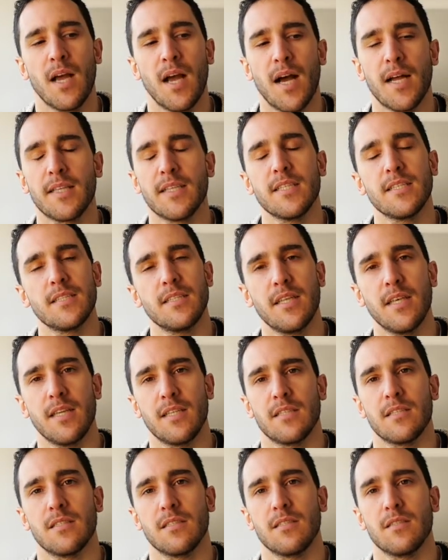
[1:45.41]
And these
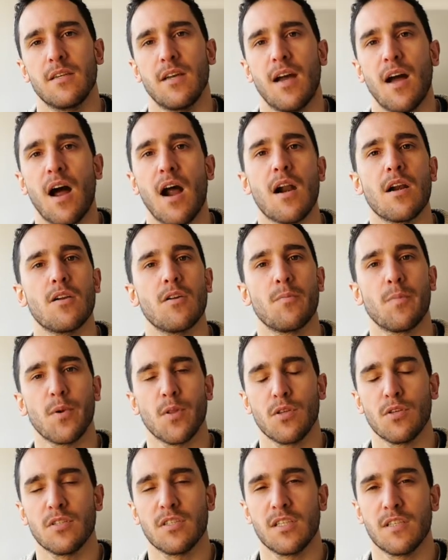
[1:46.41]
things are not
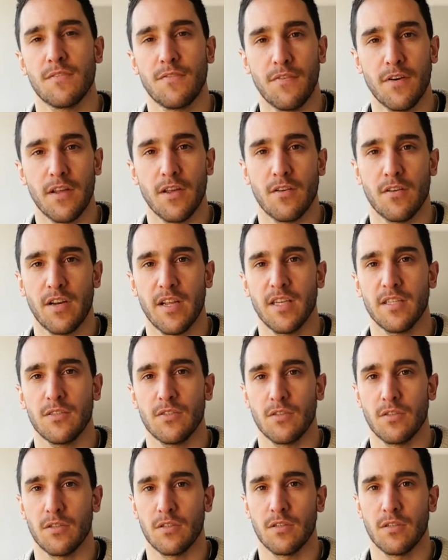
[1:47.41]
produced free in
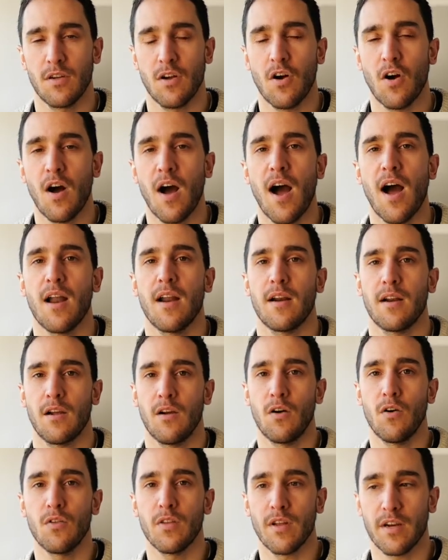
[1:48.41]
nature, are
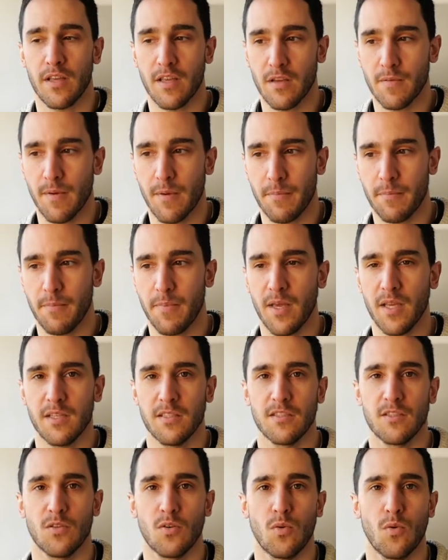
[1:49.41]
other human
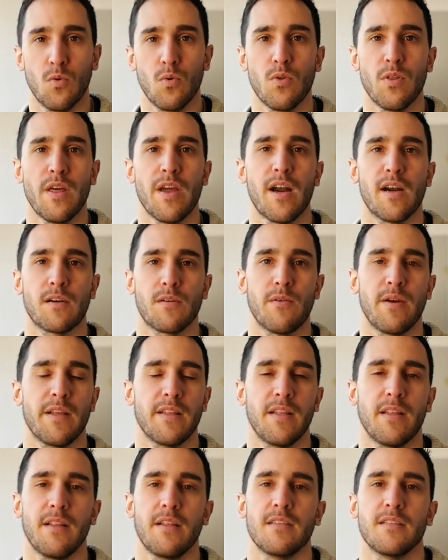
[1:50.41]
beings who they are
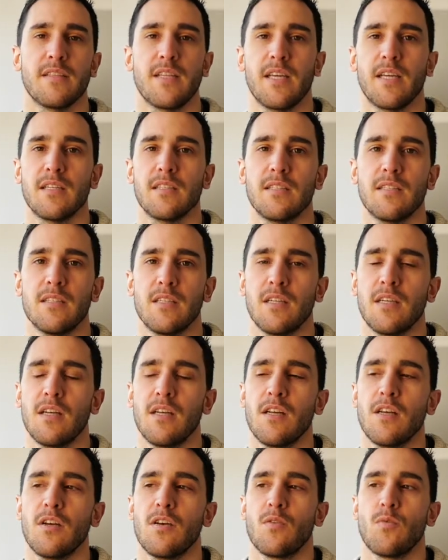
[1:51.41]
creating these things,
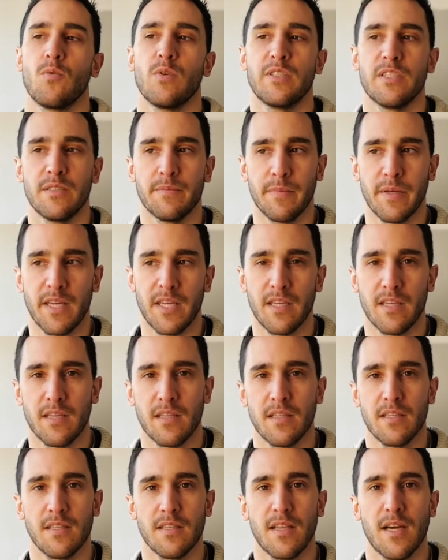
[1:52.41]
which
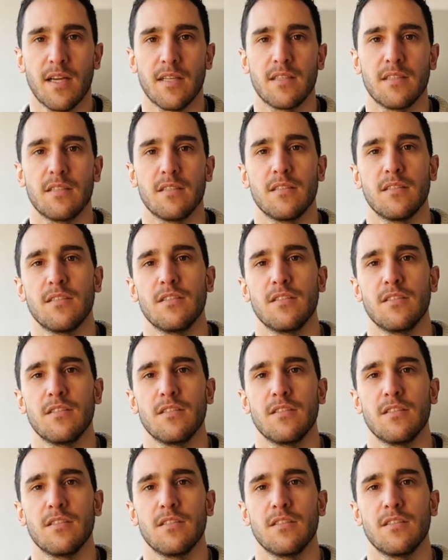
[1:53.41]
mean that